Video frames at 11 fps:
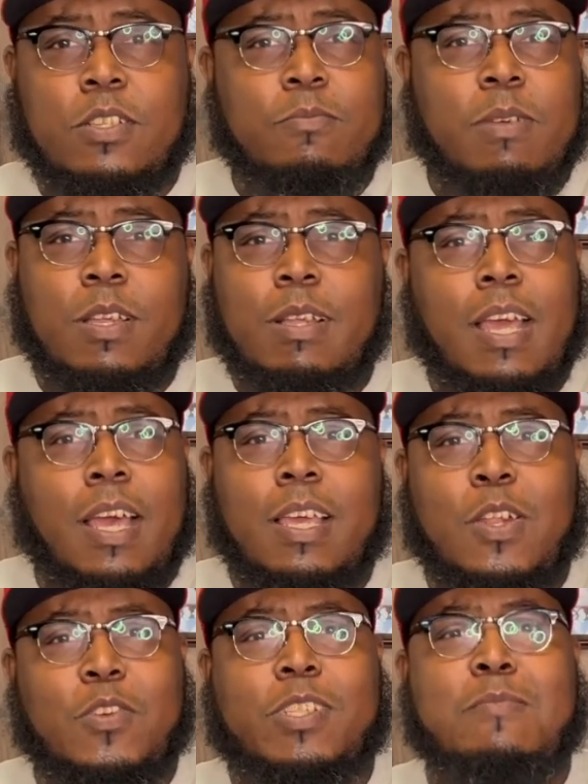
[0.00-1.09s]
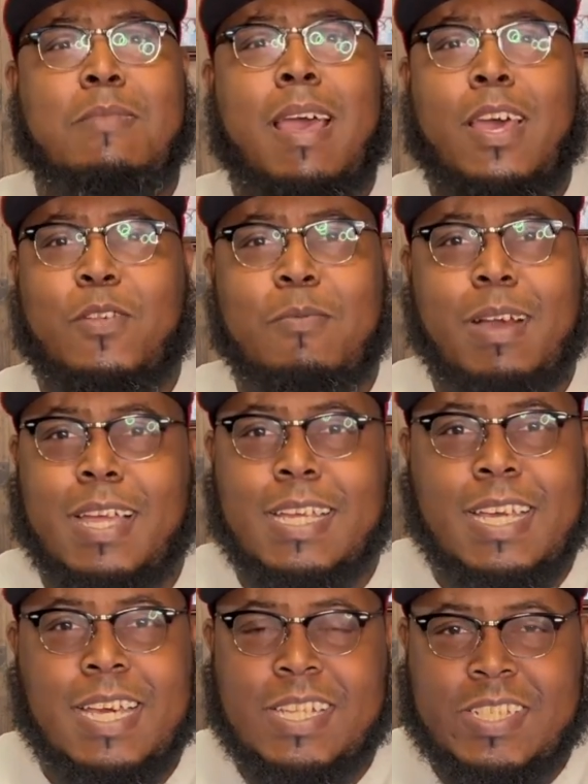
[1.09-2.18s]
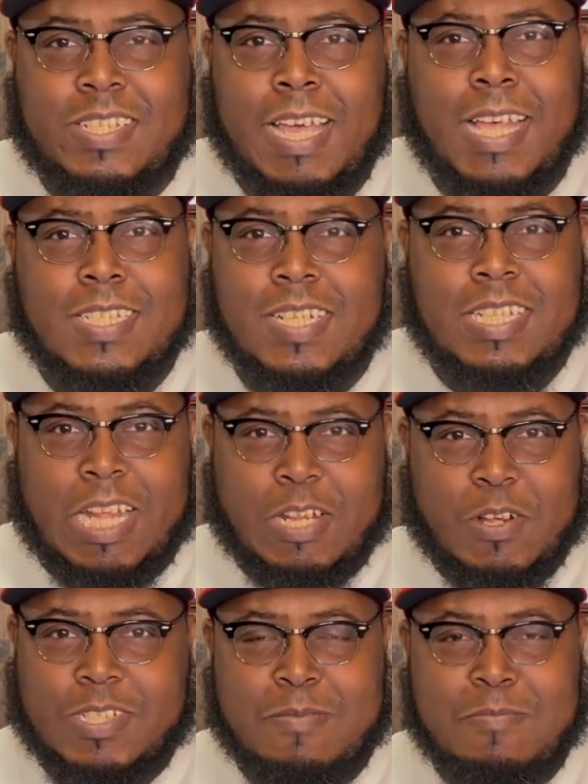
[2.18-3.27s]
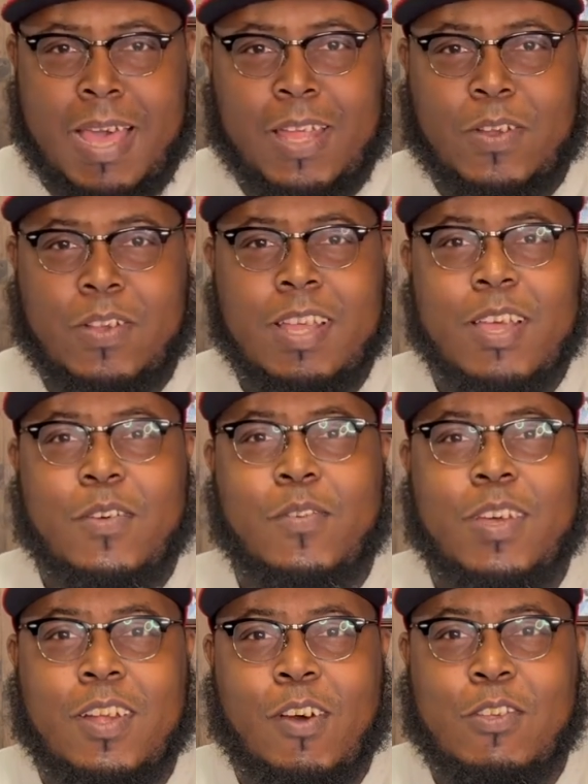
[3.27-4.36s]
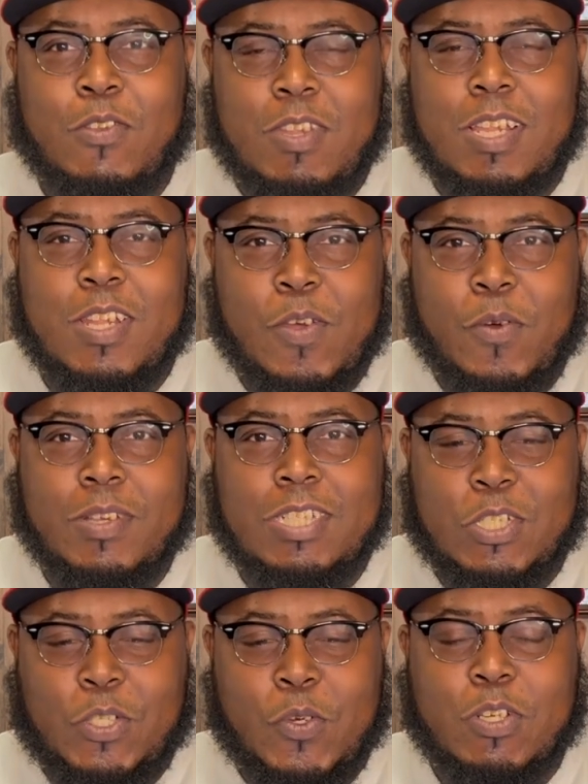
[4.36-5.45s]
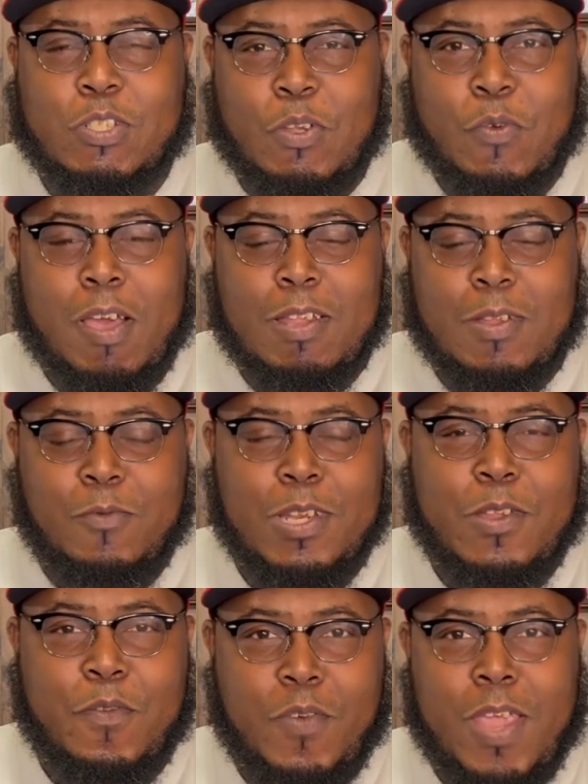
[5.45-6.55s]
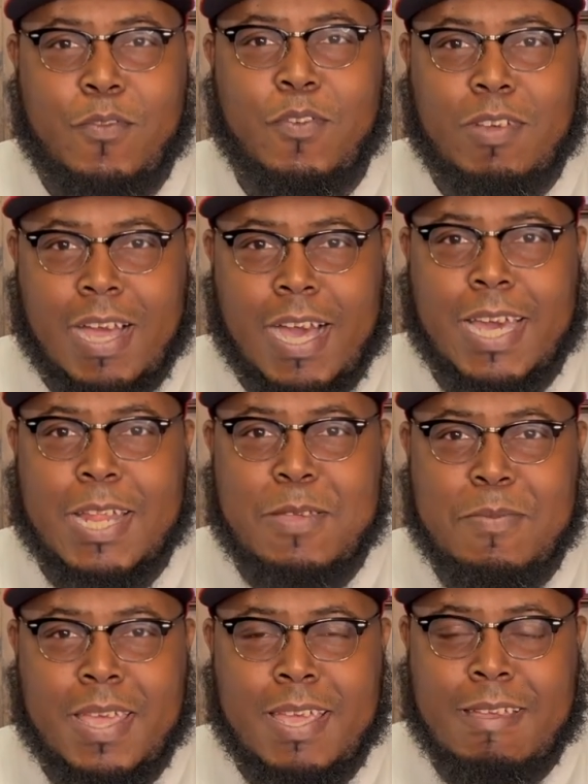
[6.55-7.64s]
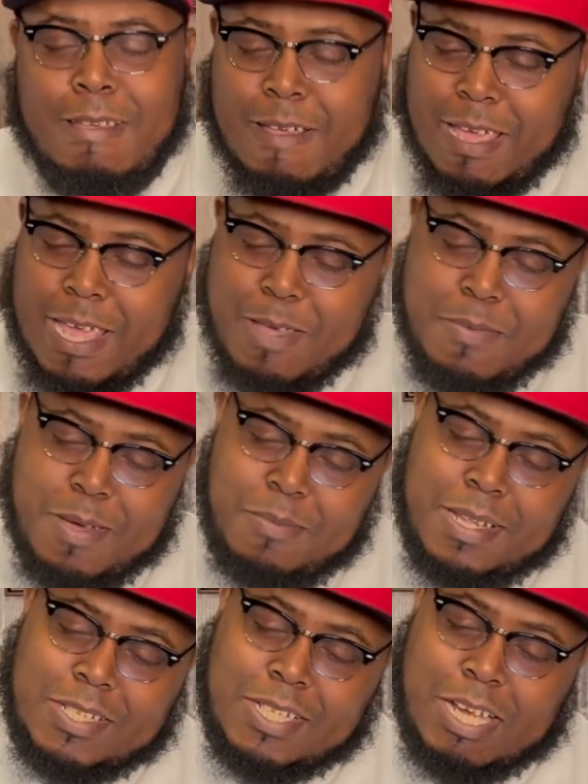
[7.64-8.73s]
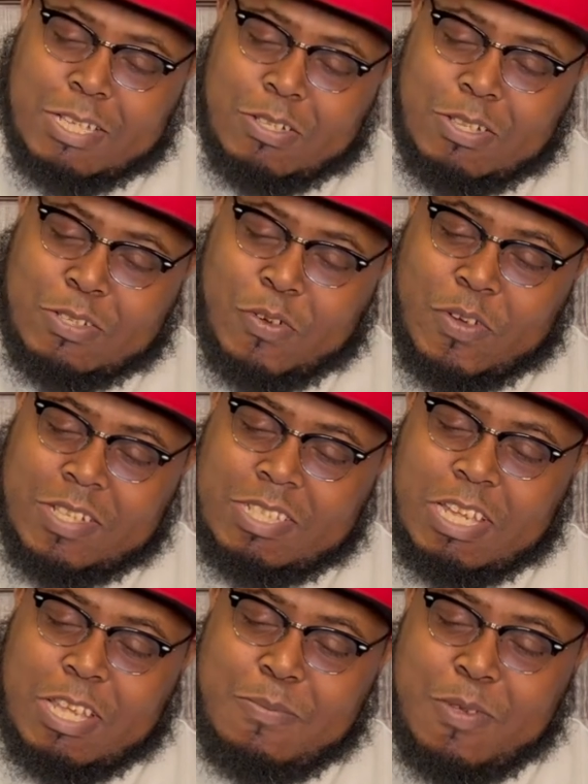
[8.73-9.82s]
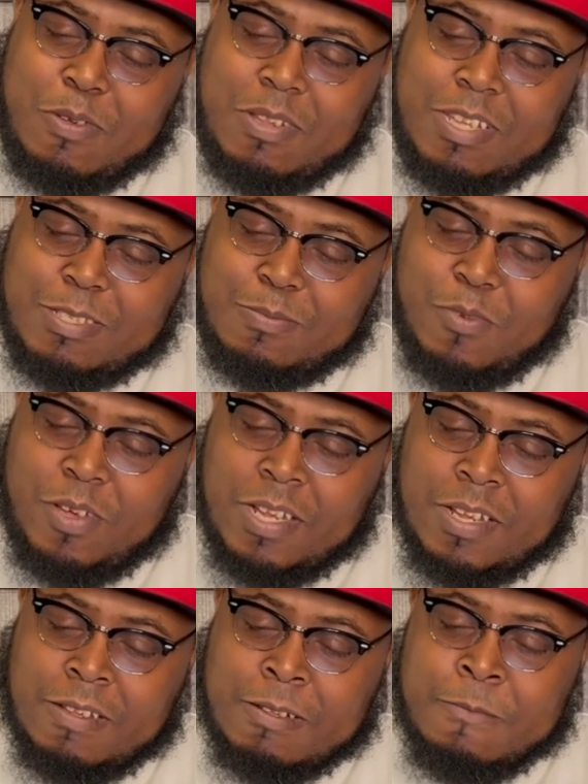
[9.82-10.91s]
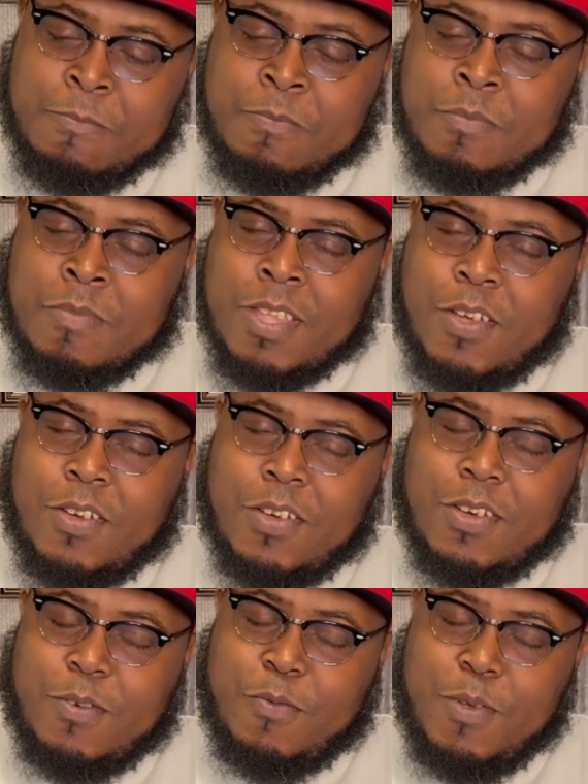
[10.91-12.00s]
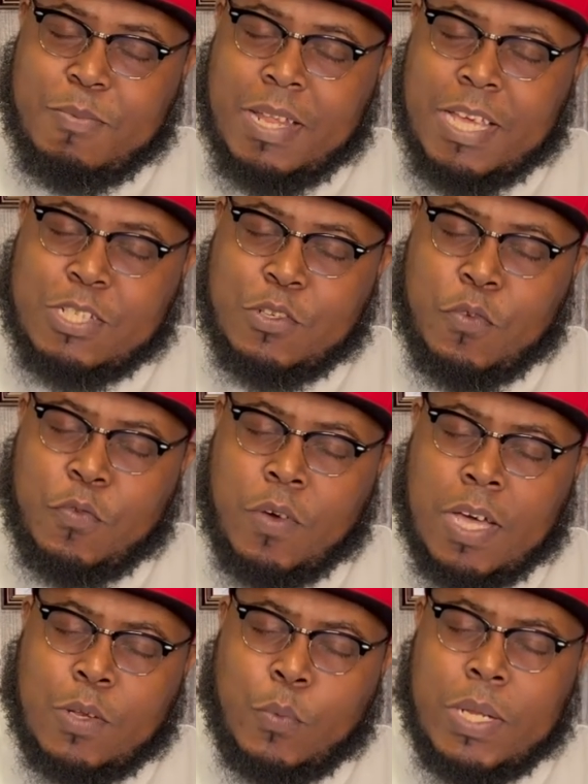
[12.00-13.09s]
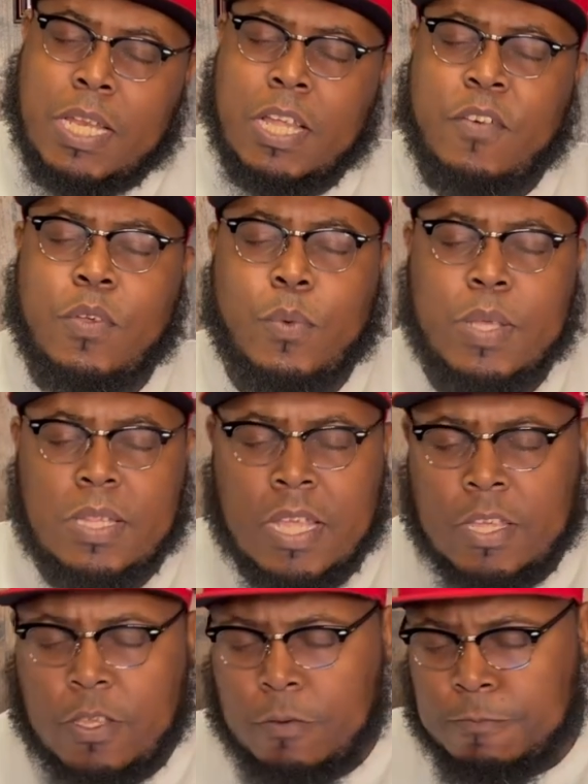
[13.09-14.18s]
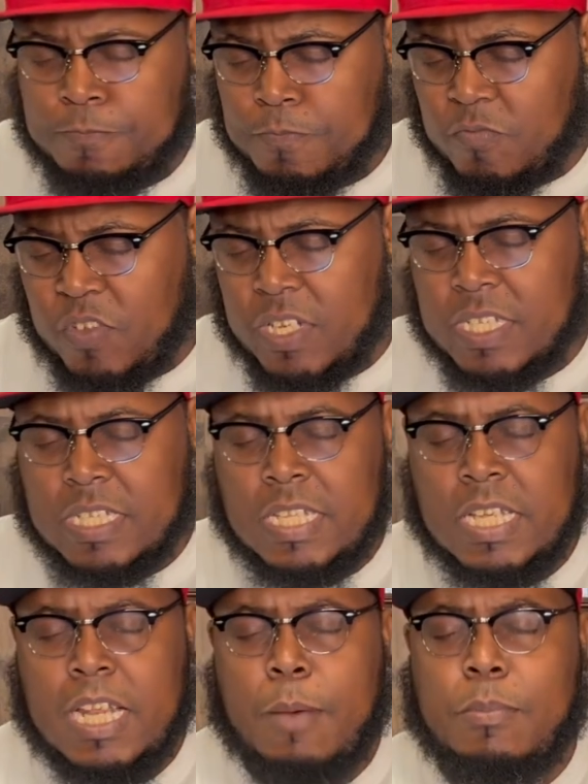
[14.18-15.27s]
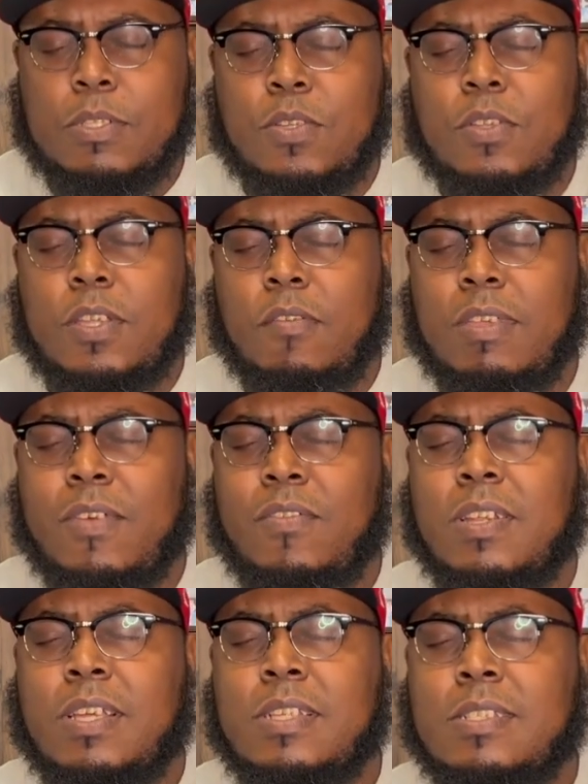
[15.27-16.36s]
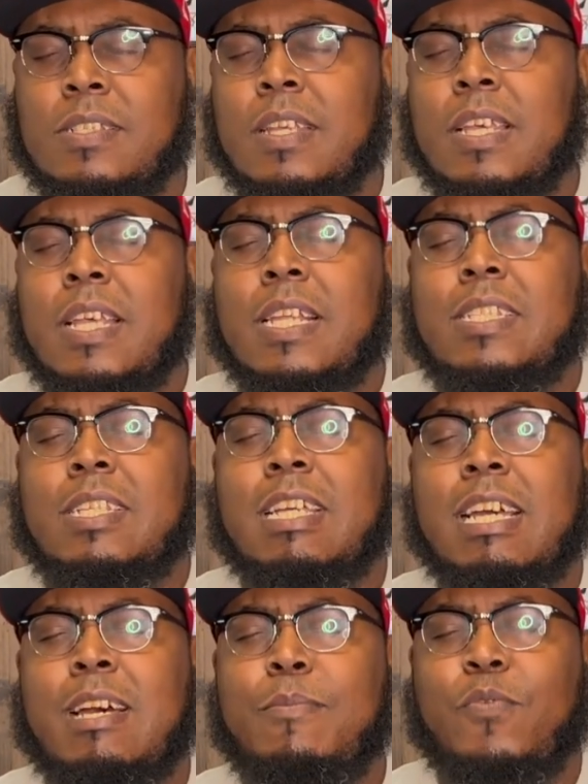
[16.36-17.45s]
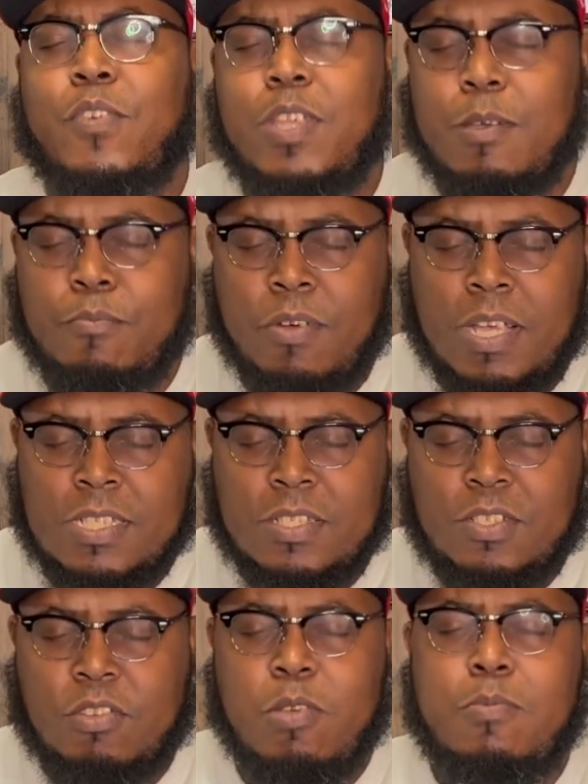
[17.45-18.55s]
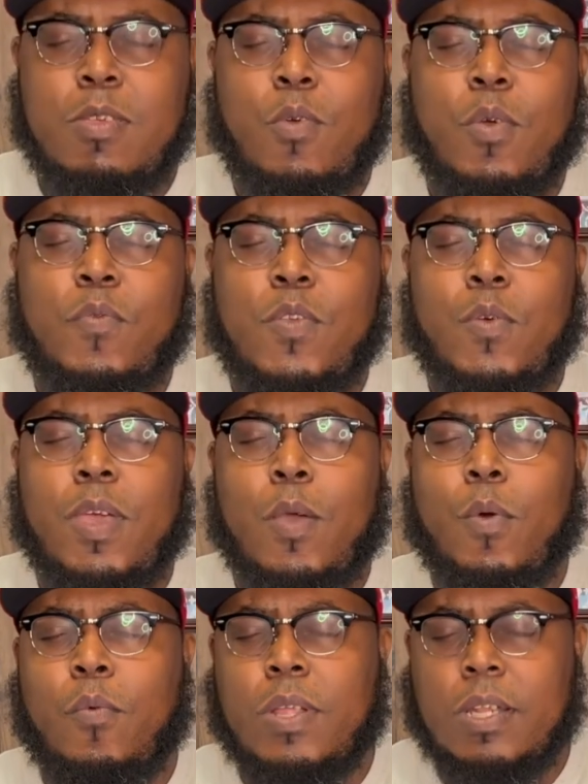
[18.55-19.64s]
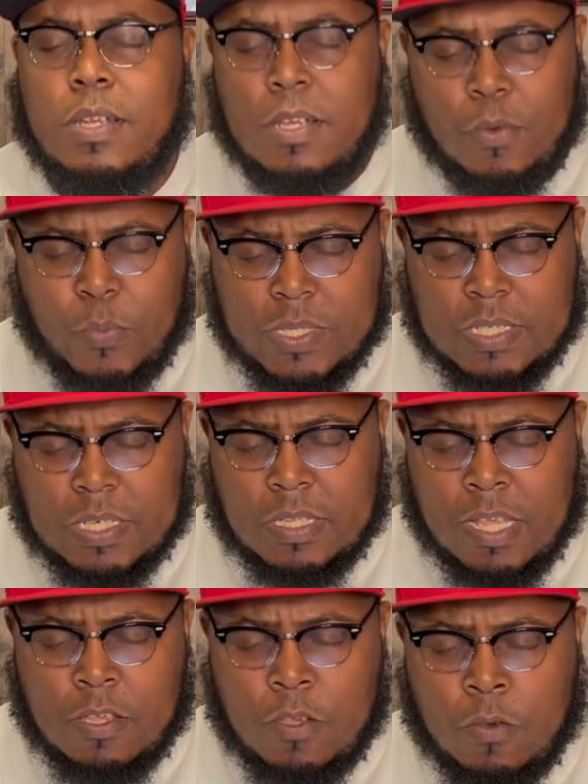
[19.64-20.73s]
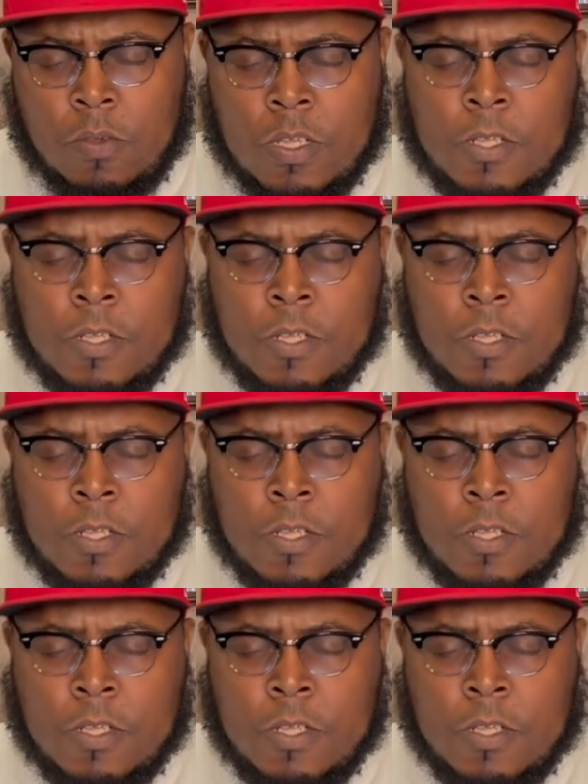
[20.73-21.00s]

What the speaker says: My God, it doesn't matter. My God, the size of the thing doesn't matter. But all you need to know is that you are surrounded with the favor of God. Amen. Amen. Bless God. So let's go ahead and take communion this morning. Woo, we bless you, Father. We love you. We thank you for this another opportunity you've given us to come before your presence to commune with you and with one another. We say thank you.